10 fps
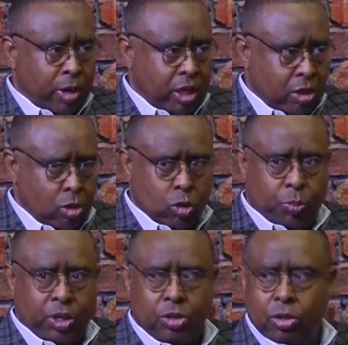to get those
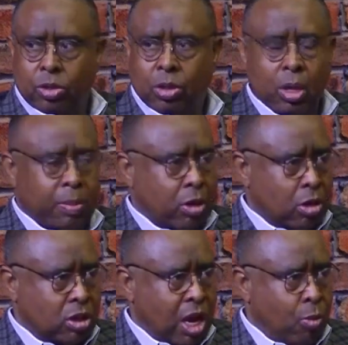pictures
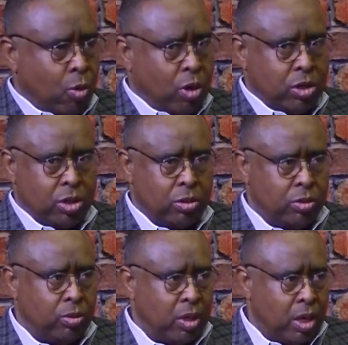because I want
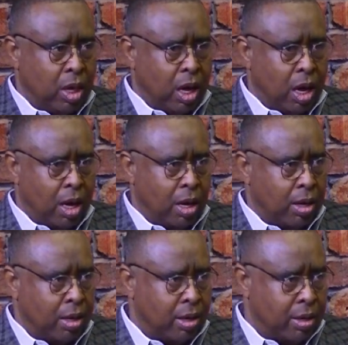to
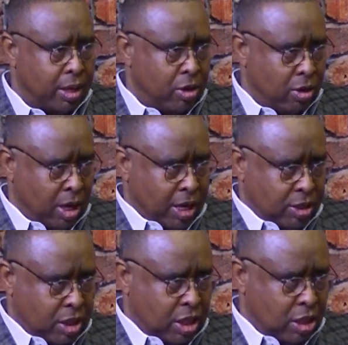
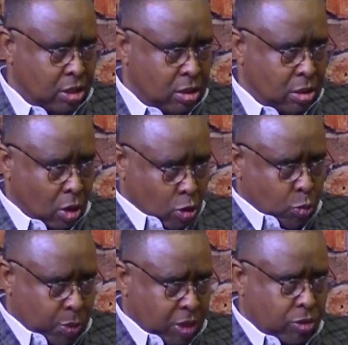interlace those
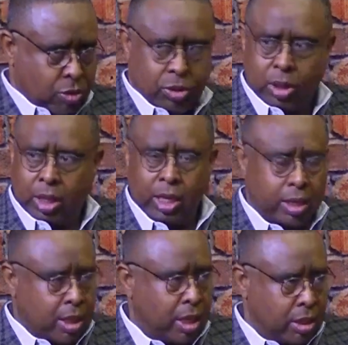pictures
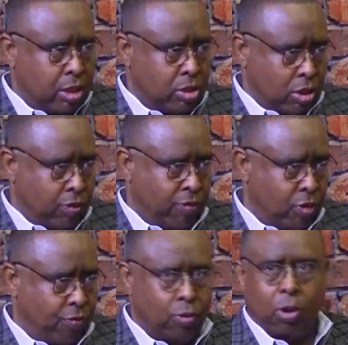in this interview
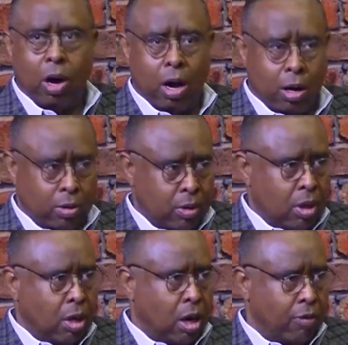for
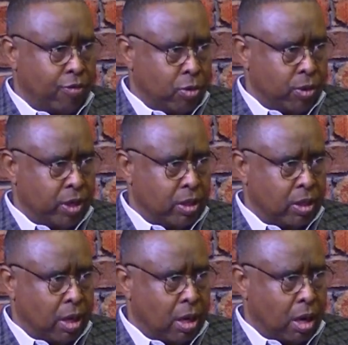our viewing
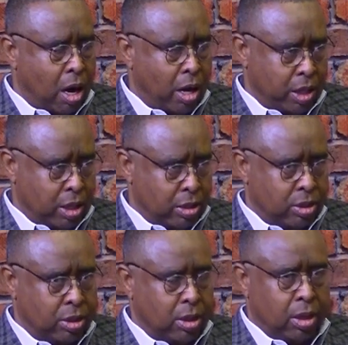audience.